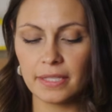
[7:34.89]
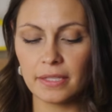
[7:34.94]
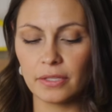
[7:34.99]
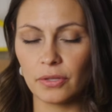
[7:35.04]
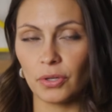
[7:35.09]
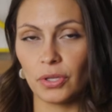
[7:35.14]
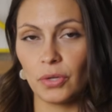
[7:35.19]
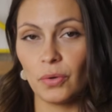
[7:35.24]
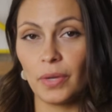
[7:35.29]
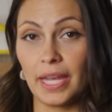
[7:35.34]

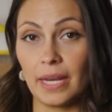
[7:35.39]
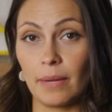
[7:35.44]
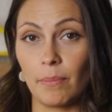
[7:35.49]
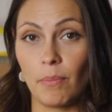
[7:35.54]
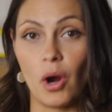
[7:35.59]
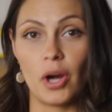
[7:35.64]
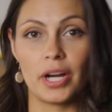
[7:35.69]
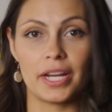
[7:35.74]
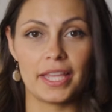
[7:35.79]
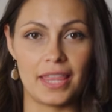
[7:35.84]
so you can
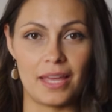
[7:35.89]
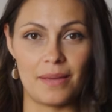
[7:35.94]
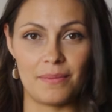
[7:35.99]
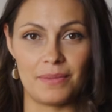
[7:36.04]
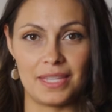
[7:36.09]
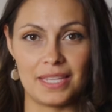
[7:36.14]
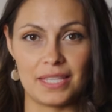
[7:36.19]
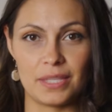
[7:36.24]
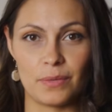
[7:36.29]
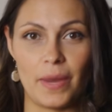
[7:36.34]
mark
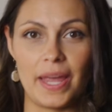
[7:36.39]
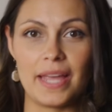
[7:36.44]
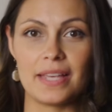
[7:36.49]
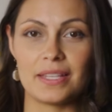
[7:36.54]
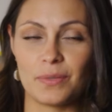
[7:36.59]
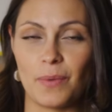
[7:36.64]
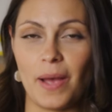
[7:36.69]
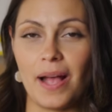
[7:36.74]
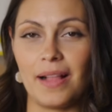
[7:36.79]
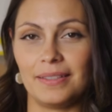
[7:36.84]
them this way
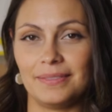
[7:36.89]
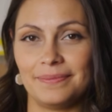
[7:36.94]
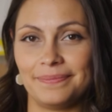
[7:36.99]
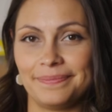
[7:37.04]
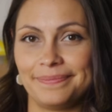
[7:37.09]
as well.